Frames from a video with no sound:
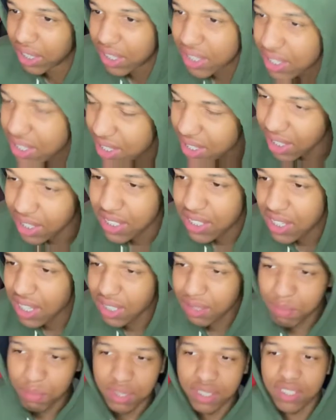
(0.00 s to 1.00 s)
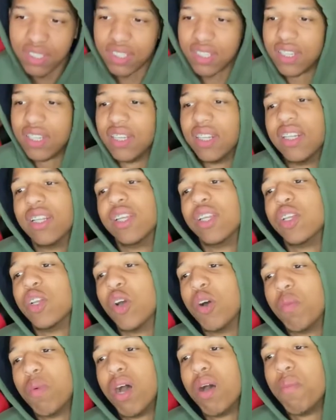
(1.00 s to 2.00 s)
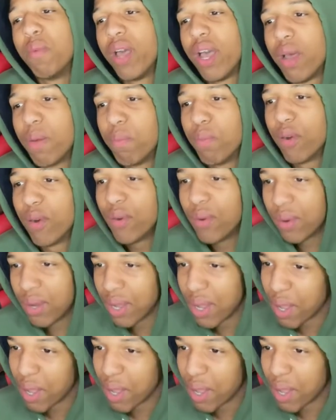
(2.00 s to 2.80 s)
this nigga texted me and said, yo, my bad, bro.